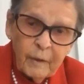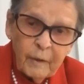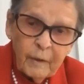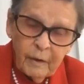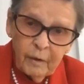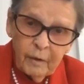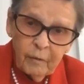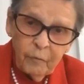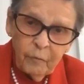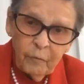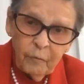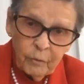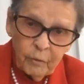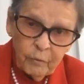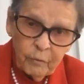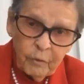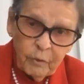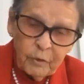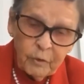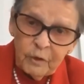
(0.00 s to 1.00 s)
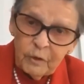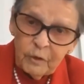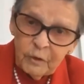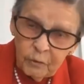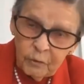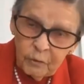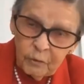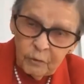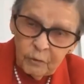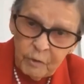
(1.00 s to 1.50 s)
and for the
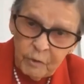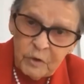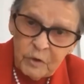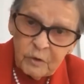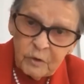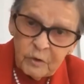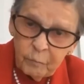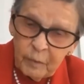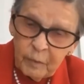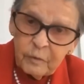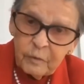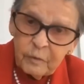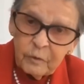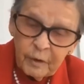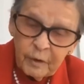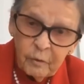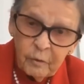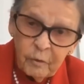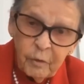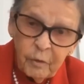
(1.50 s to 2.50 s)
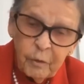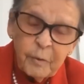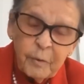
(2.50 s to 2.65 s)
deterioration of mental health.